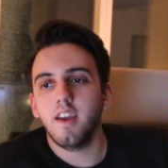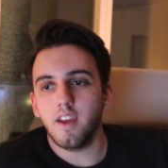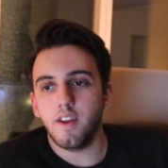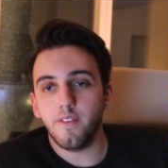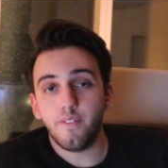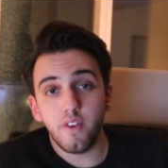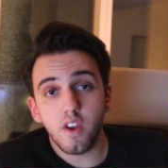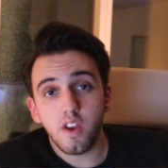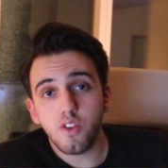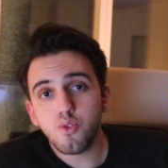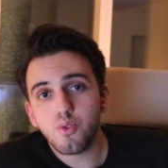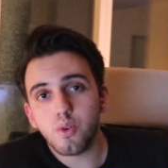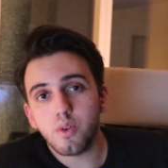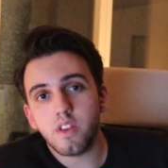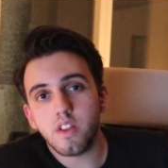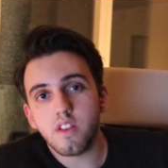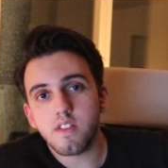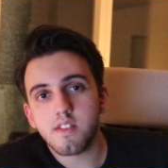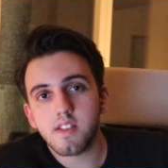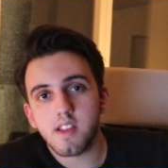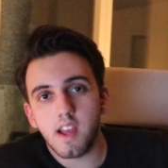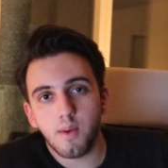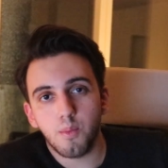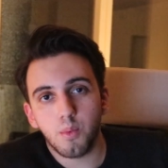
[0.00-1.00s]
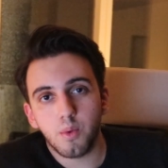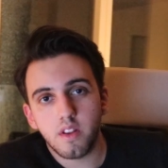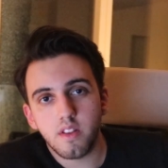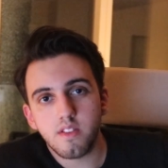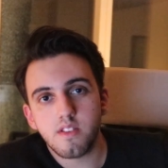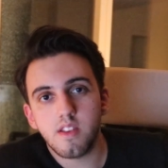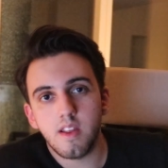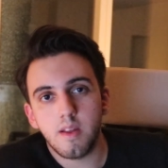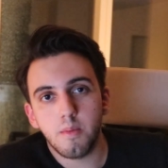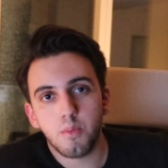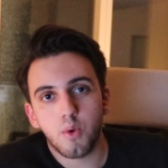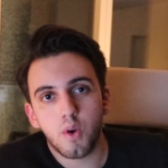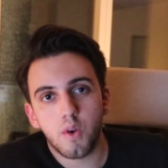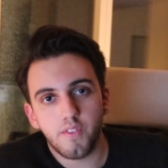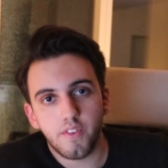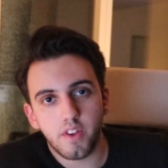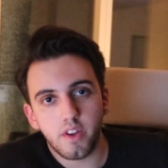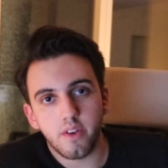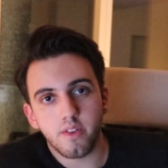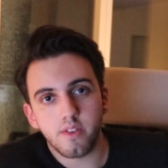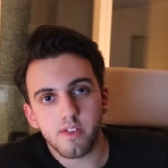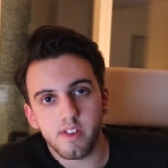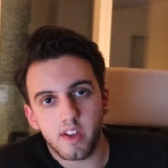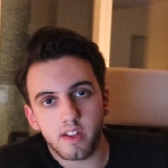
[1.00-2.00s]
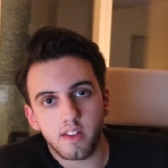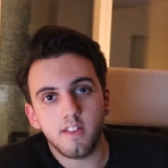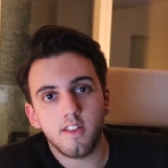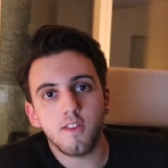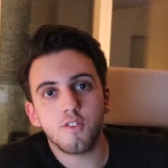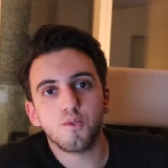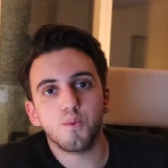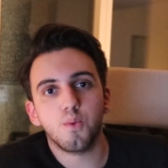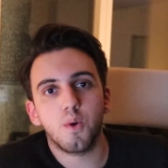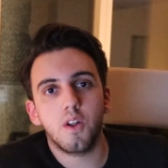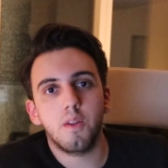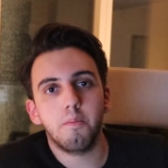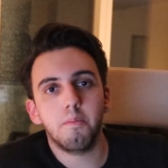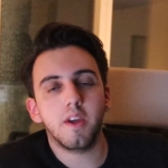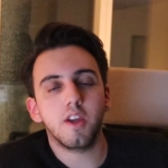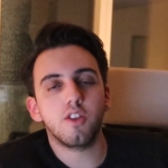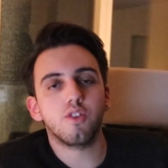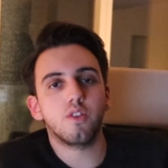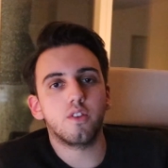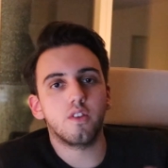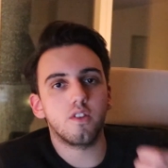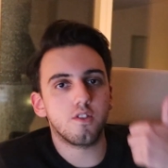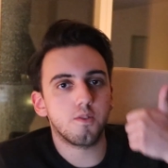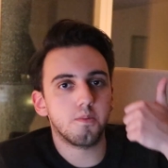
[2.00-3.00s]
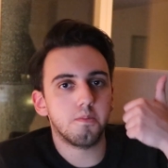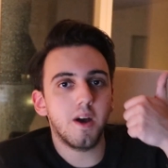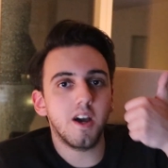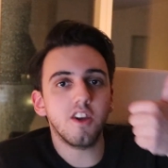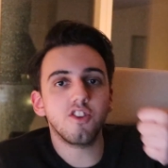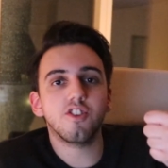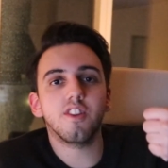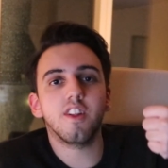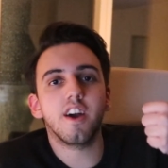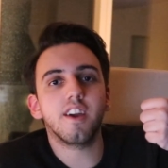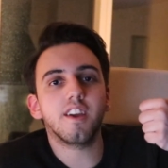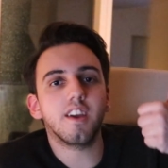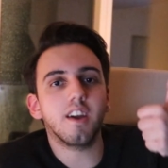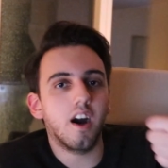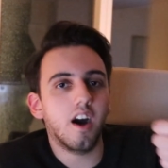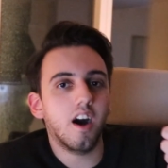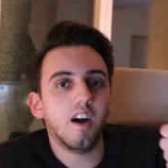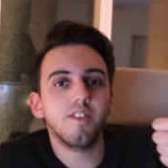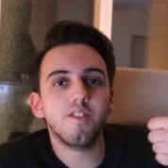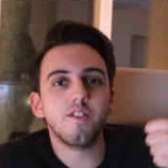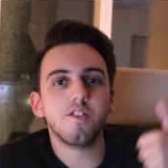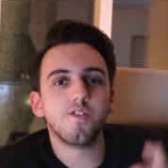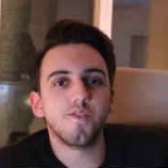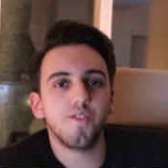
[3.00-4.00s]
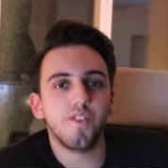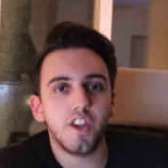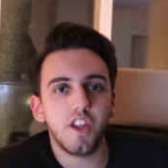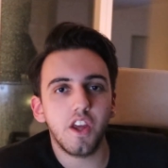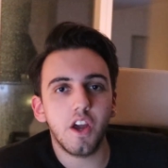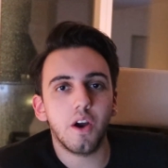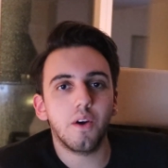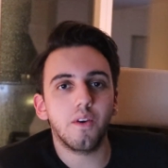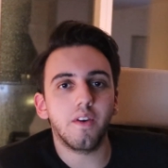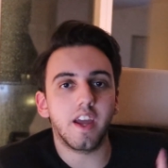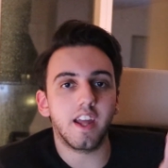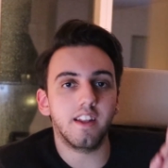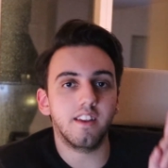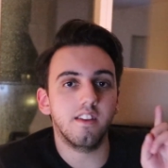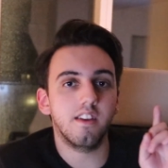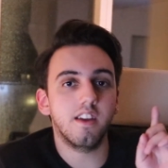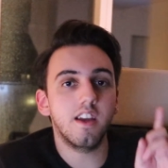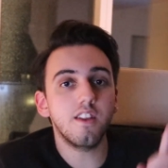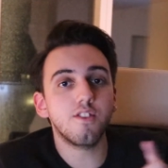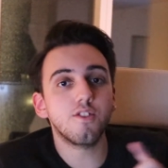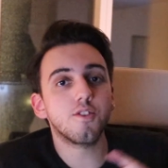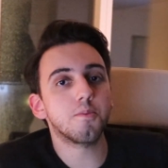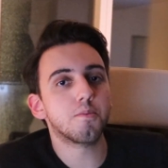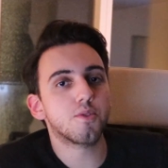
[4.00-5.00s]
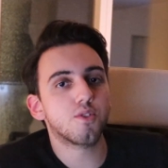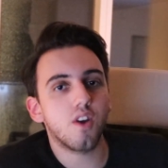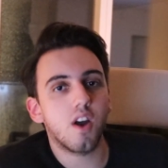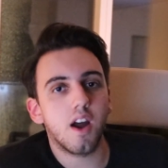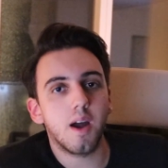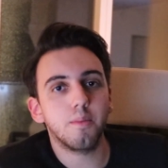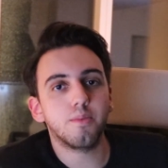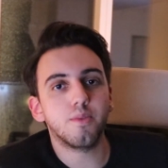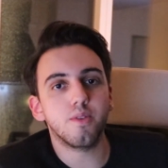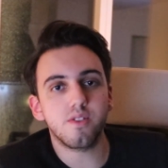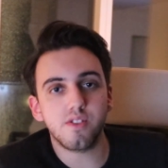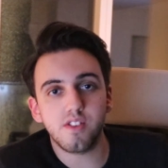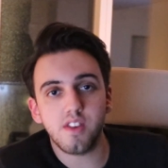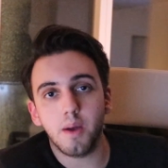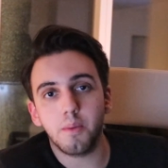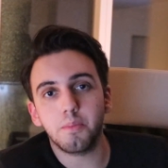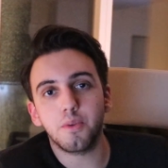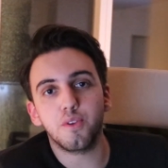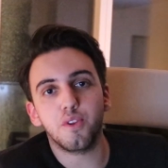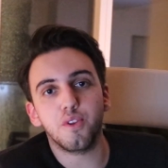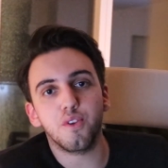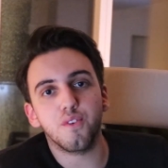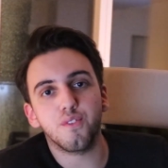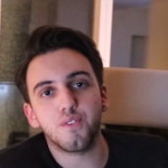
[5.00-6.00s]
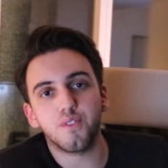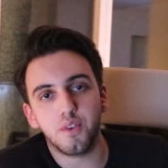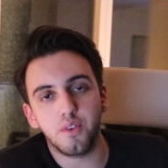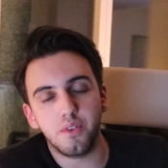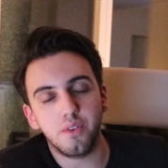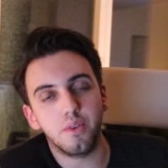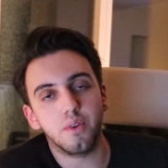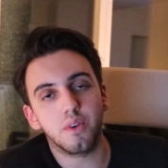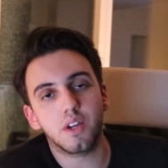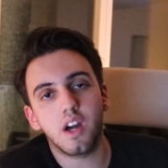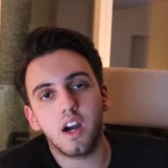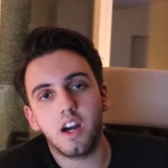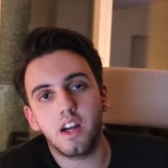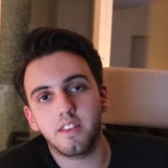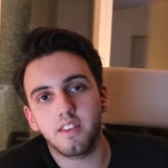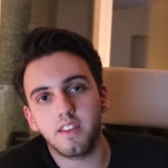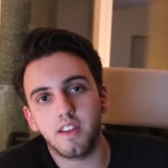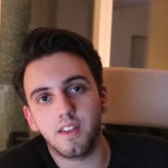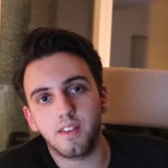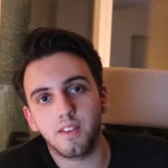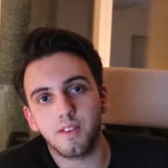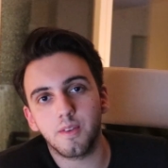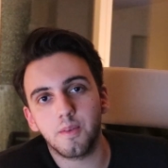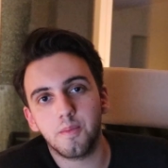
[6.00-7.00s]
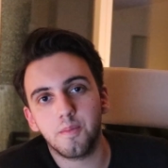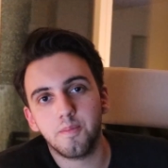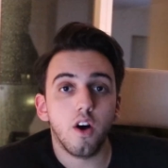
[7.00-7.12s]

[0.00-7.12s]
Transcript: If you enjoyed this and want to see more videos like this one, make sure to smash like on this video and hit subscribe to stay up to tune for new content.